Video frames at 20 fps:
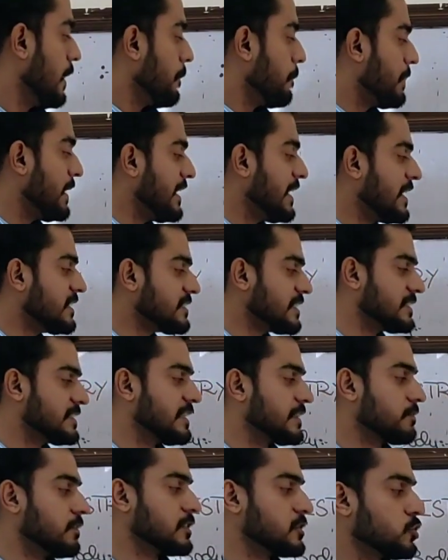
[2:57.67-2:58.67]
pH is
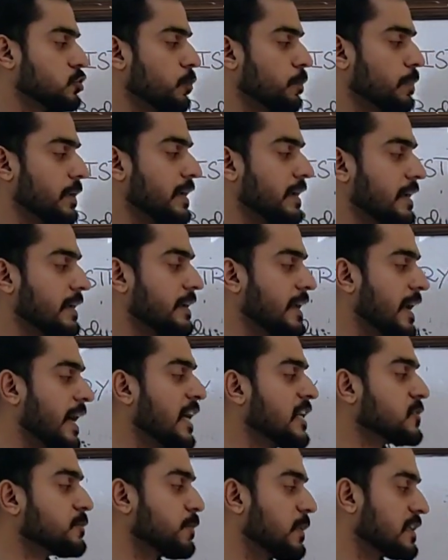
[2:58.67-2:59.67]
equals to pK
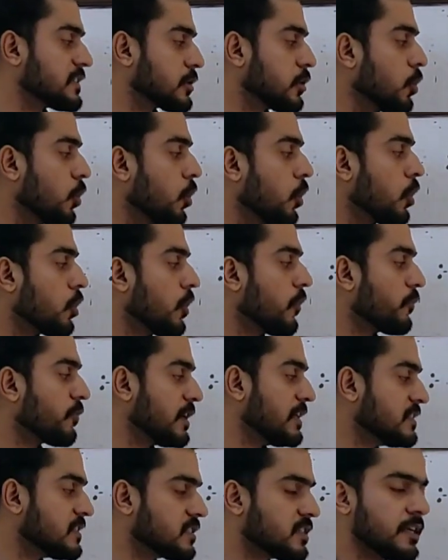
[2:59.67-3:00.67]
dash plus log of
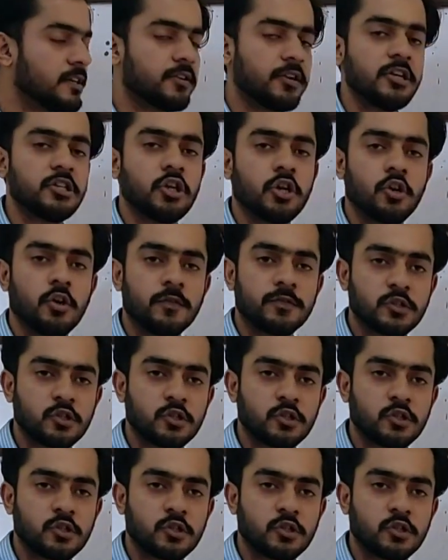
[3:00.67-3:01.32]
concentration of